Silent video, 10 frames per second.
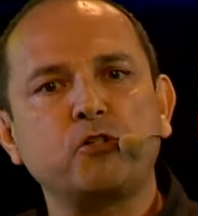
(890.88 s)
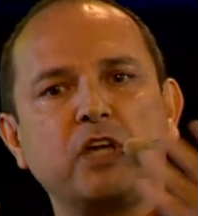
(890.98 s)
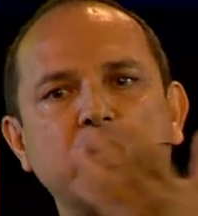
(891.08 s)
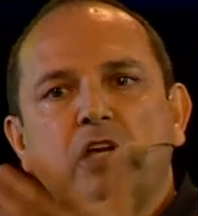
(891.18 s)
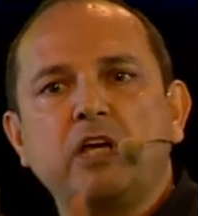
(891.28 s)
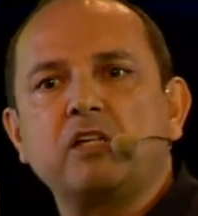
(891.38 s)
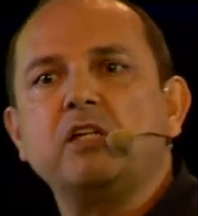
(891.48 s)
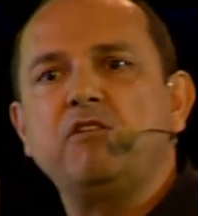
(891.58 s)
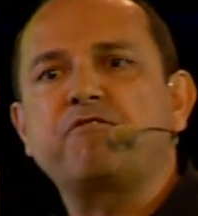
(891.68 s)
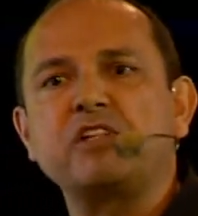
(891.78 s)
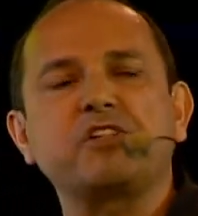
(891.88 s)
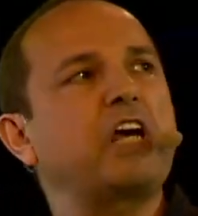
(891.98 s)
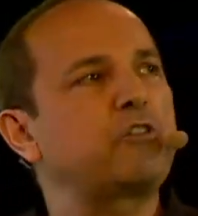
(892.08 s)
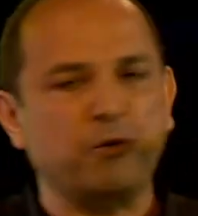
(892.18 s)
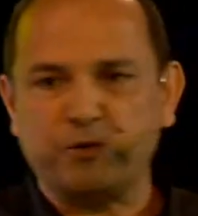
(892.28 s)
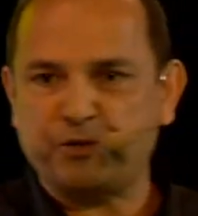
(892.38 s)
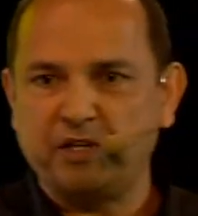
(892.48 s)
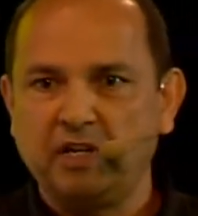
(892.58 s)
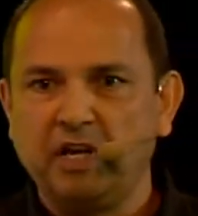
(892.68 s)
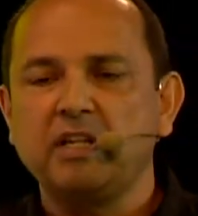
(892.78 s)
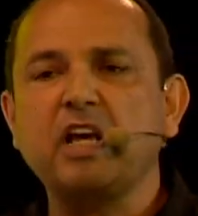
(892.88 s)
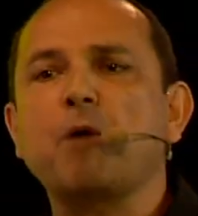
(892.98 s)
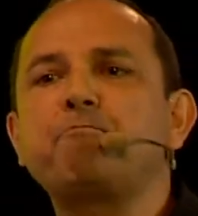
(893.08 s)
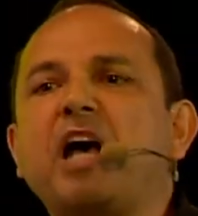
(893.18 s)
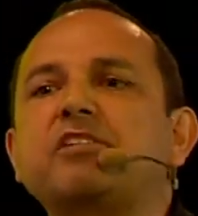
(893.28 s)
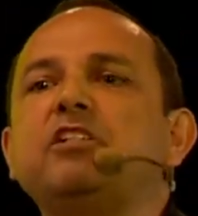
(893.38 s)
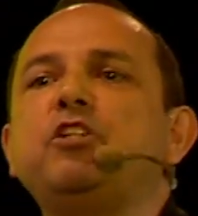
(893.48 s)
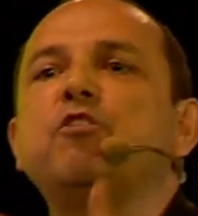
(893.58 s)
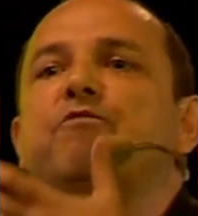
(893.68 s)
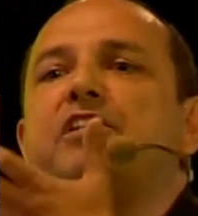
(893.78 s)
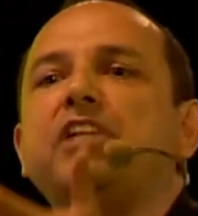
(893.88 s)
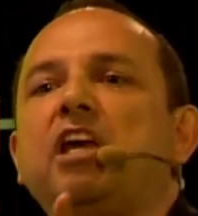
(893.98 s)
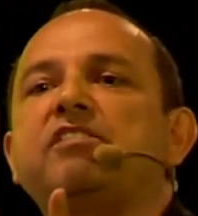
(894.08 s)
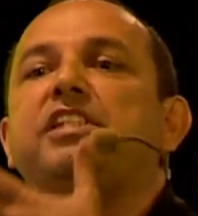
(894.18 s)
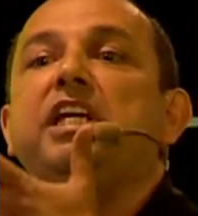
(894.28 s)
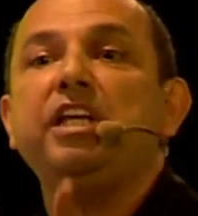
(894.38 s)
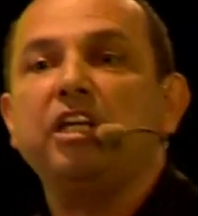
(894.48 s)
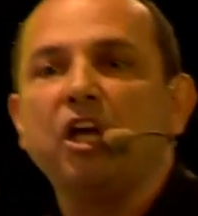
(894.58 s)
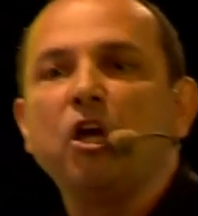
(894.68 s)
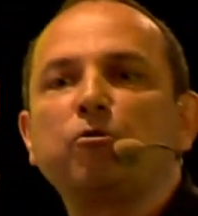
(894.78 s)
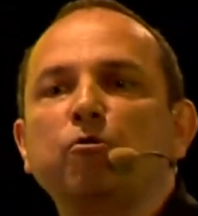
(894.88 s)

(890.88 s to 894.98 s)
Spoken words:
different sectors. The capacity of the city to